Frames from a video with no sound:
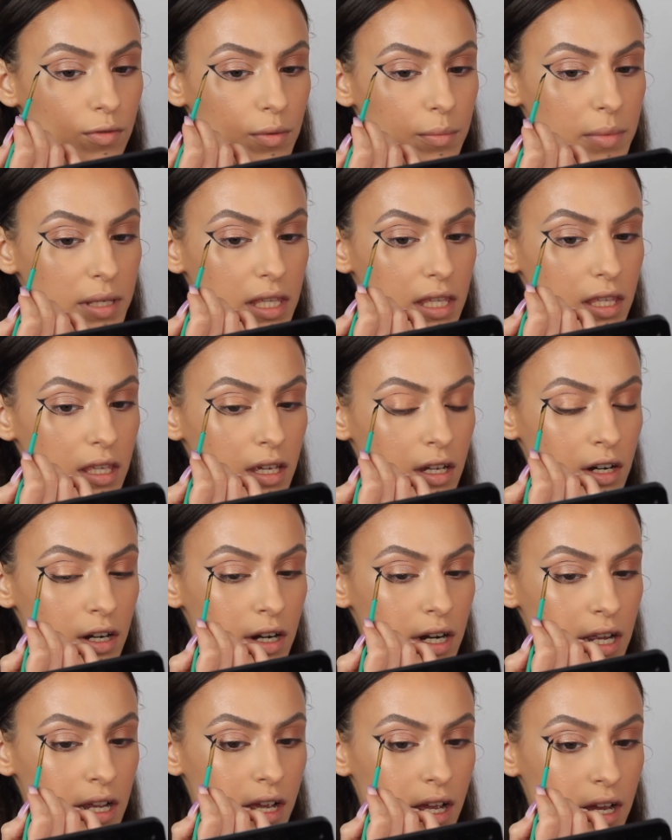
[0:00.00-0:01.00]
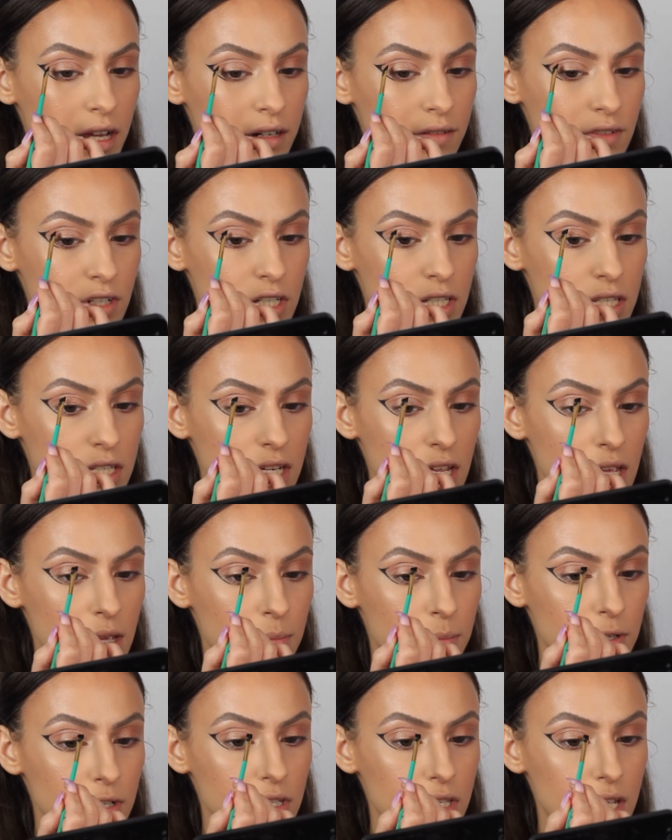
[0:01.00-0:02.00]
from here it kind of just
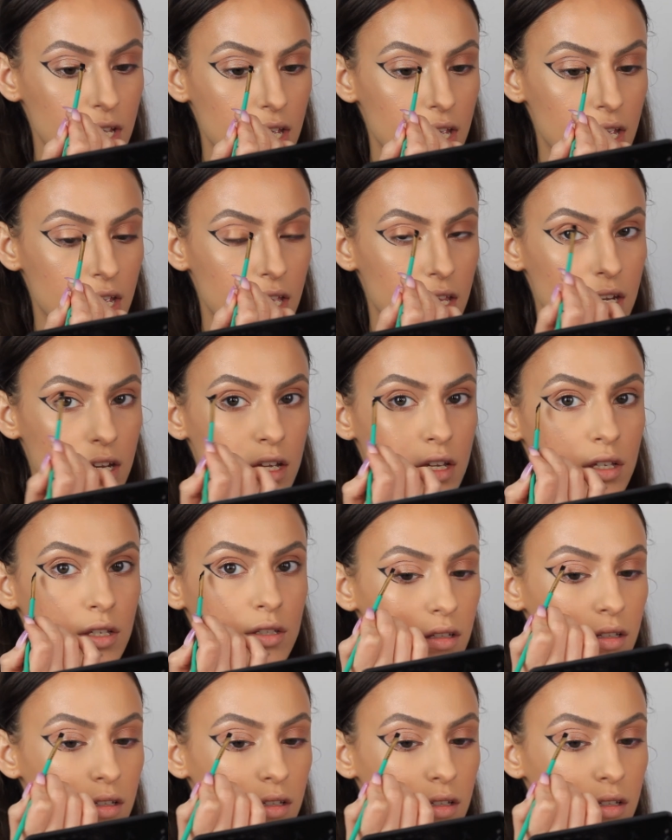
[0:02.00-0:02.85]
tapers in